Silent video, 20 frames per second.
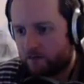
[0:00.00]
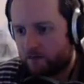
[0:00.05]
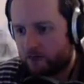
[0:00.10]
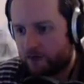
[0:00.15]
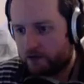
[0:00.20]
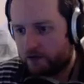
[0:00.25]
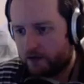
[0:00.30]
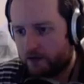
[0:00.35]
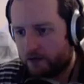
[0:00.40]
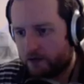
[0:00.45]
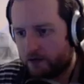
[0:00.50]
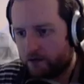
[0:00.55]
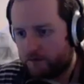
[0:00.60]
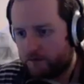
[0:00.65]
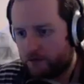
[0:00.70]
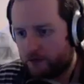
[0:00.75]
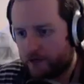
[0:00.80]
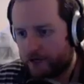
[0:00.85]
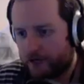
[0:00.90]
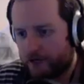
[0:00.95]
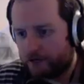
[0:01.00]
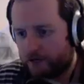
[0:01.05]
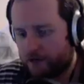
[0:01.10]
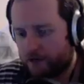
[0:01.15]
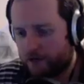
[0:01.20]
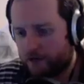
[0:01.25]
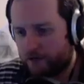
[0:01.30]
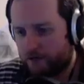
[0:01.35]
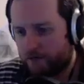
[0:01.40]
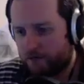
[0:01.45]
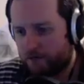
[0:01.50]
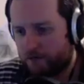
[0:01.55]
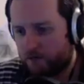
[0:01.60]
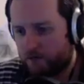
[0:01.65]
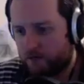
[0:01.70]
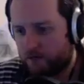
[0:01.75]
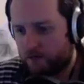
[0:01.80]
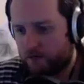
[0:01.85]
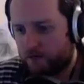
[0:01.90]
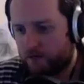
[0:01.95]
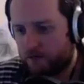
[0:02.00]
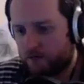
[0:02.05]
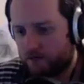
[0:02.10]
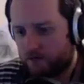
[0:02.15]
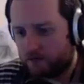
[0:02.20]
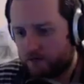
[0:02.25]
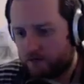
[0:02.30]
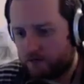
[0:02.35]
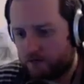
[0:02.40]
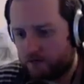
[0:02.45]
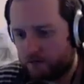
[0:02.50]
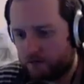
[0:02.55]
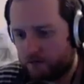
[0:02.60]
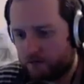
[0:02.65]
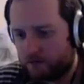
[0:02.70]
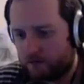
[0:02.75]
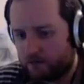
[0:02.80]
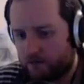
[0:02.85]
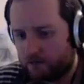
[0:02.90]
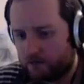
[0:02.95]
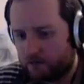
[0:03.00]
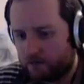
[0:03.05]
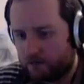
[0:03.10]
What are you in the gloom for? Get out the gloom? Yeah. Dead.